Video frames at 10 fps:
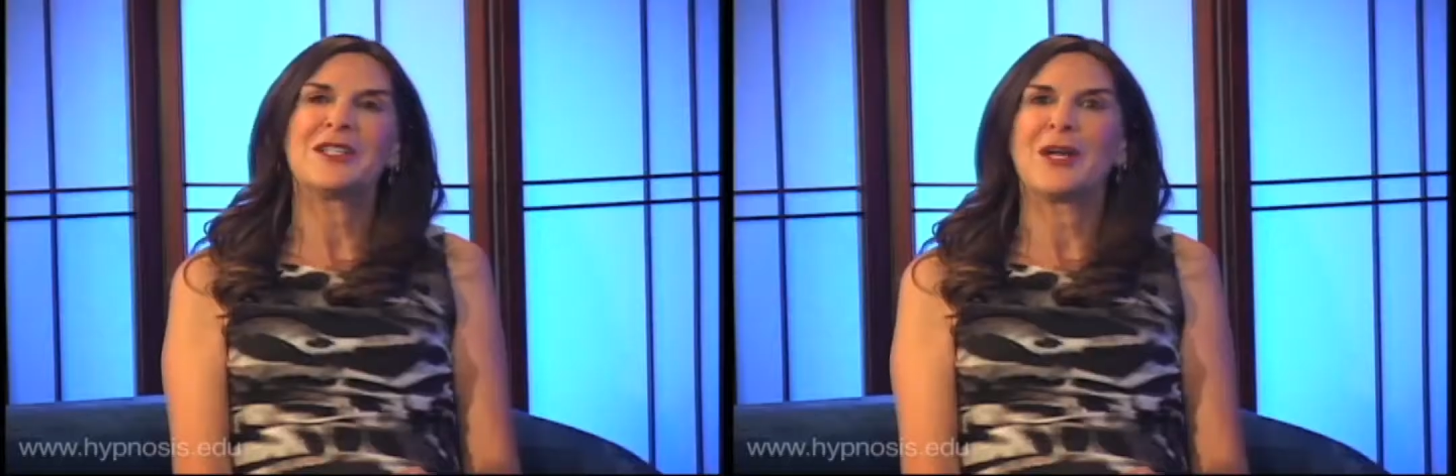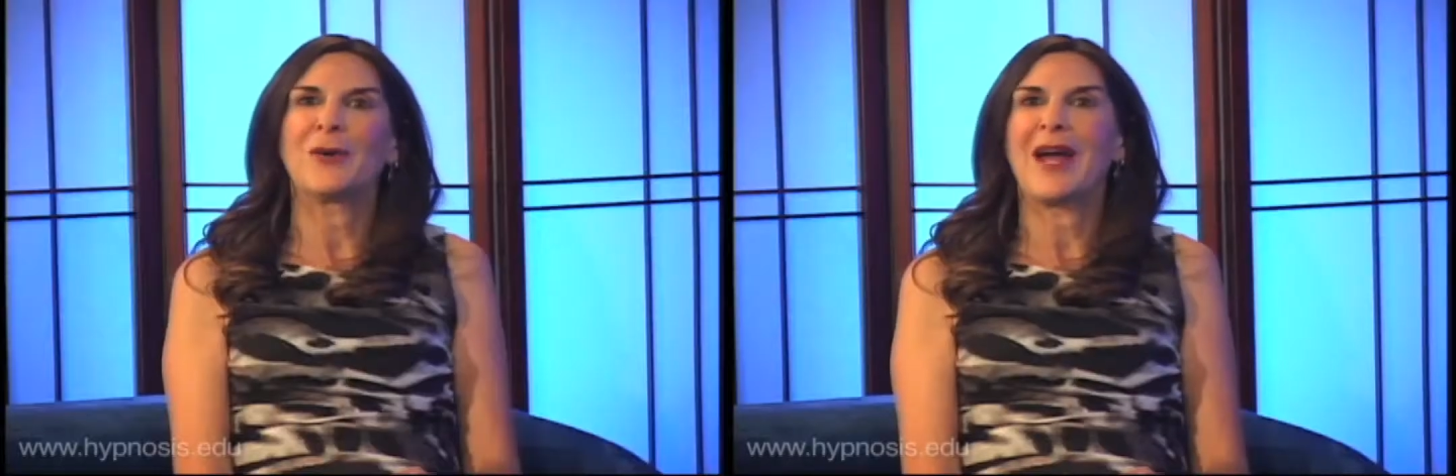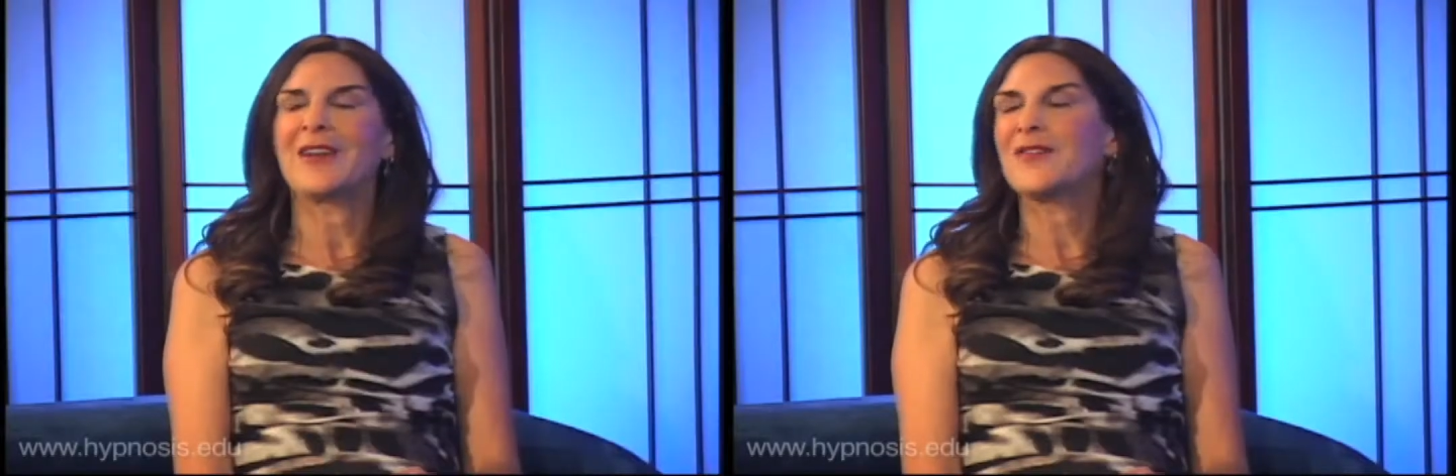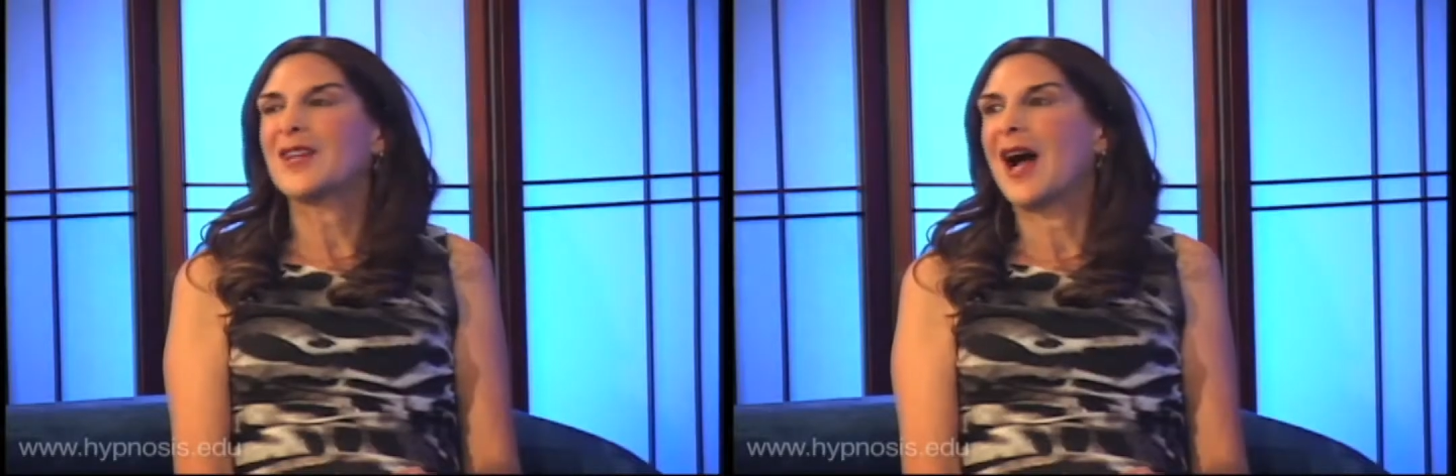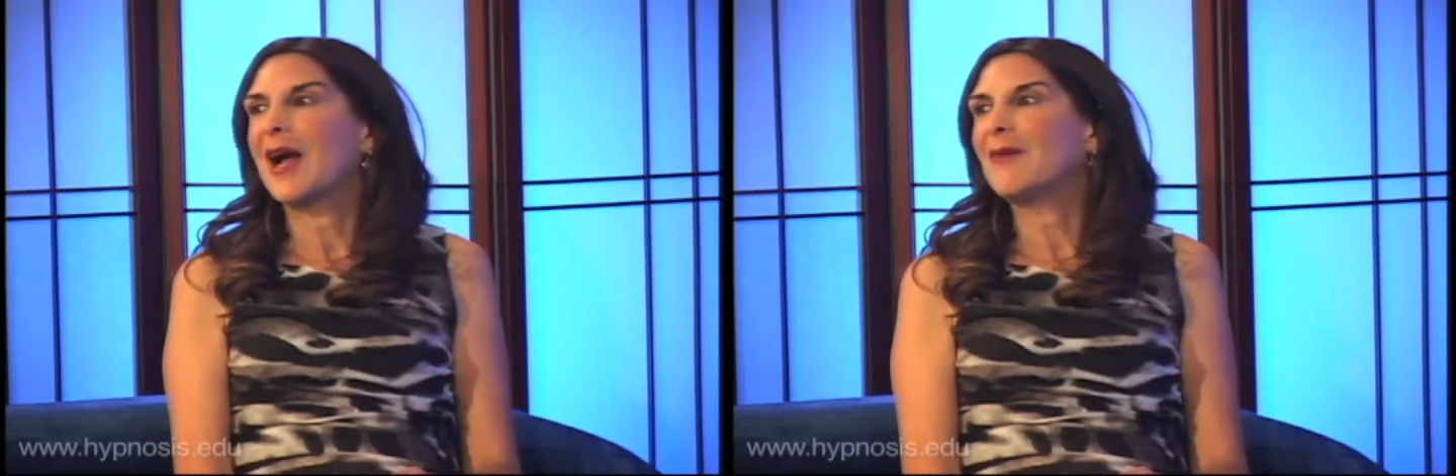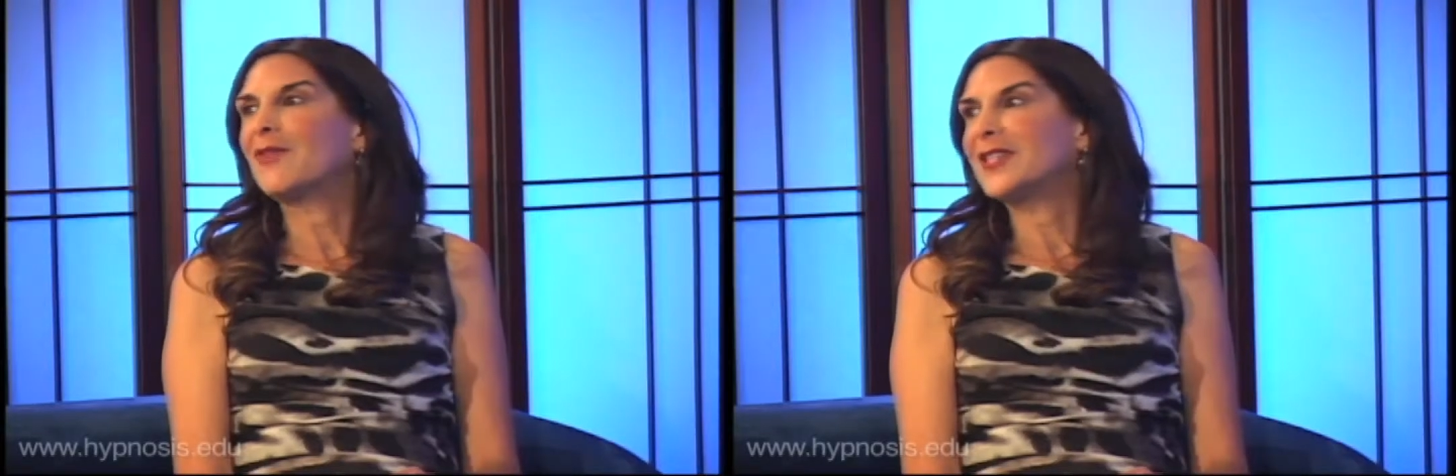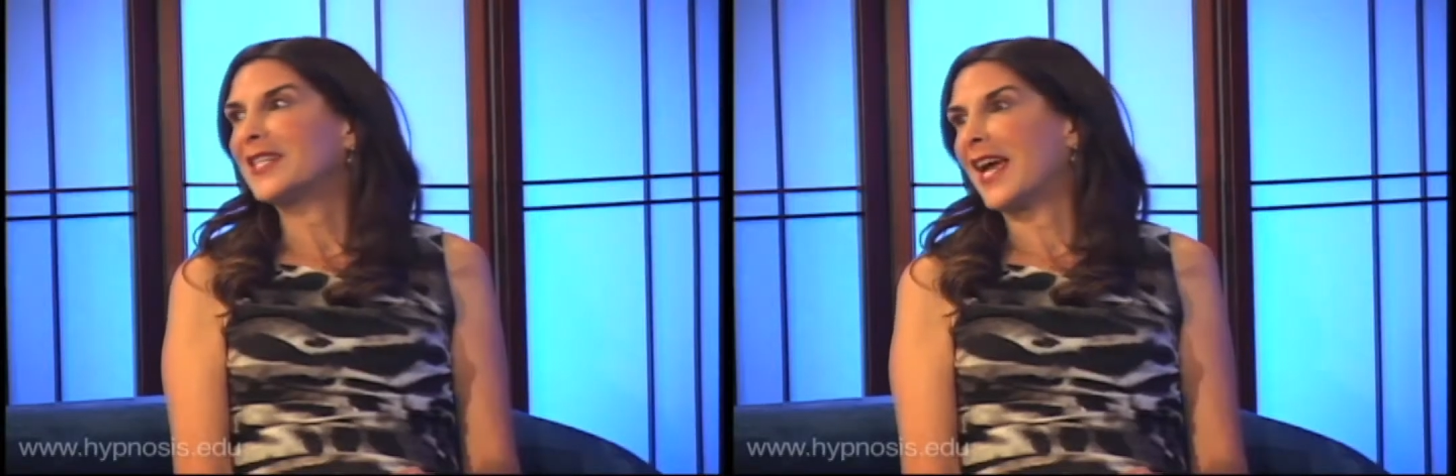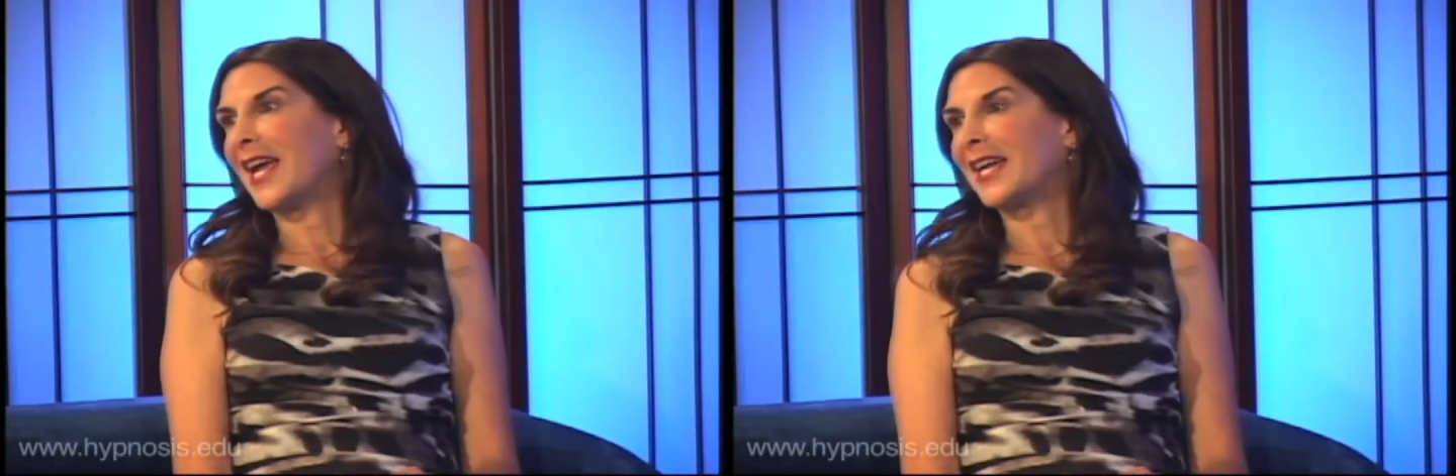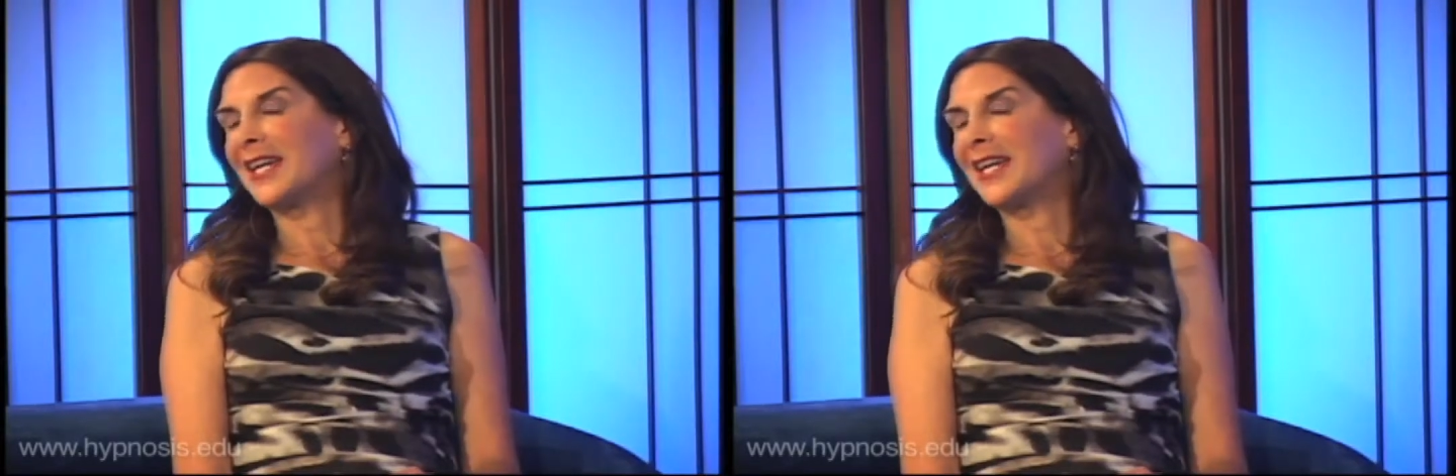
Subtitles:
that we're out of time for today.